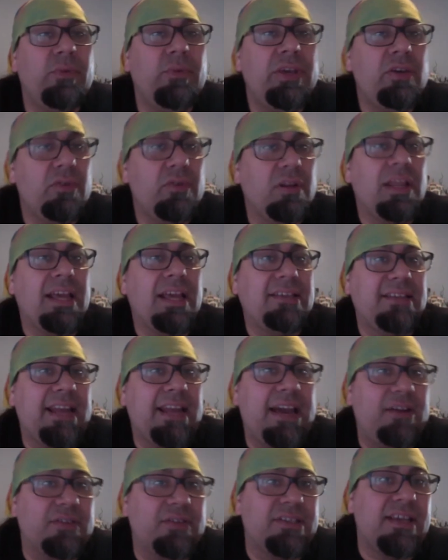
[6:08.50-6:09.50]
utilize an
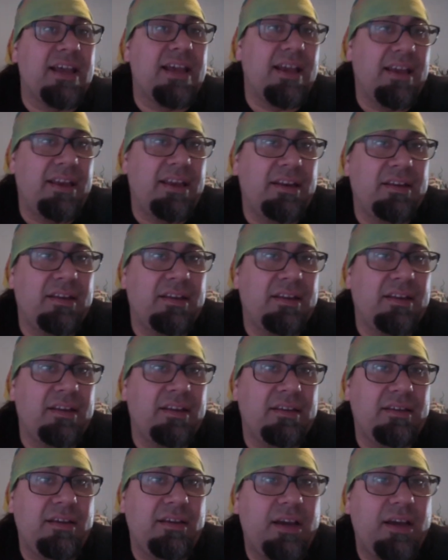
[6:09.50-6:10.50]
outside
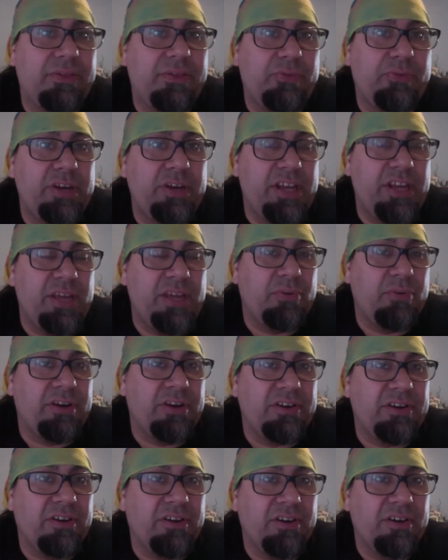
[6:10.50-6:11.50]
3D
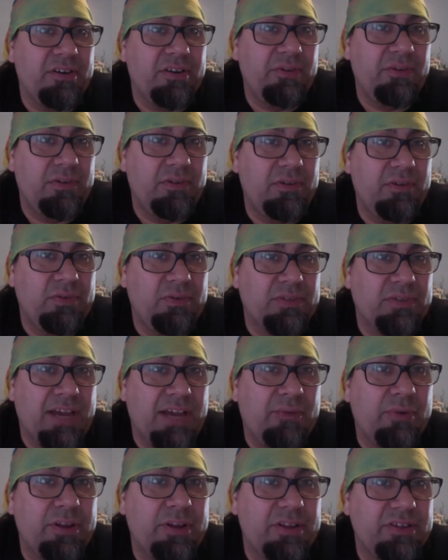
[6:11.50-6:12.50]
printer who's got
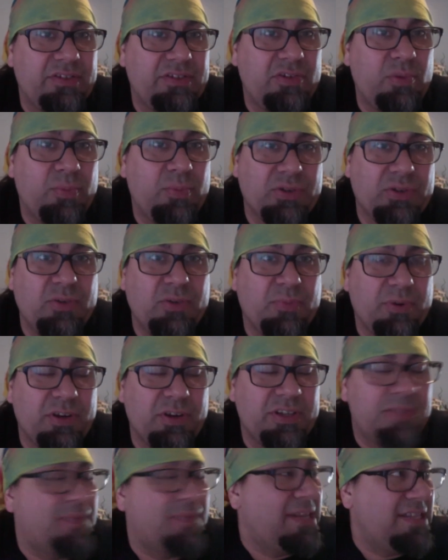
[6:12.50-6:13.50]
one of the super, super
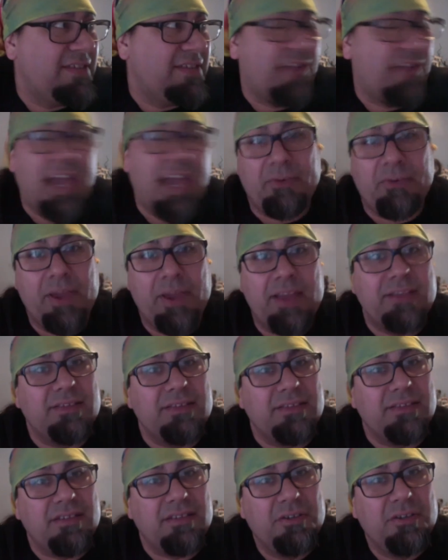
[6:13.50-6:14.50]
expensive
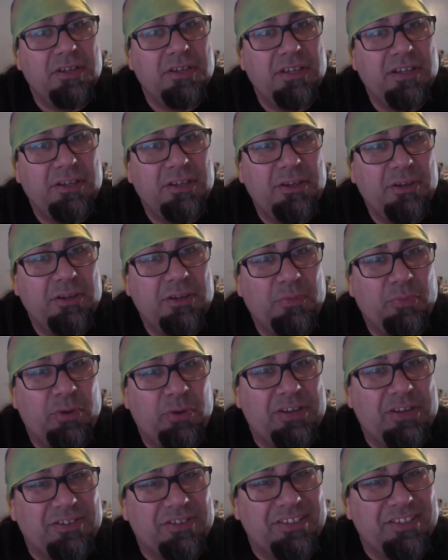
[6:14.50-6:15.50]
high-res
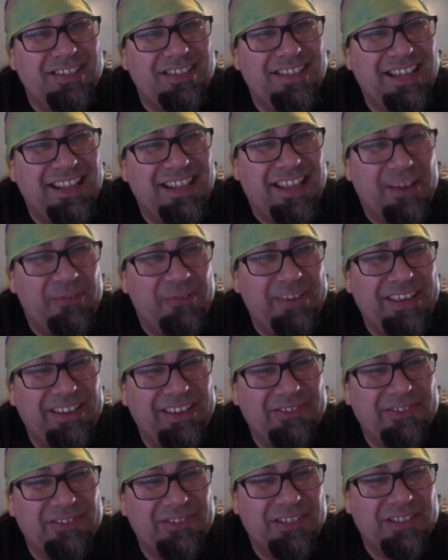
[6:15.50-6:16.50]
printers that we
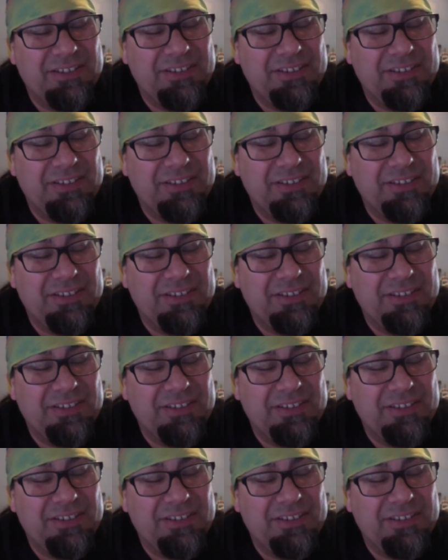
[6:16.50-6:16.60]
use.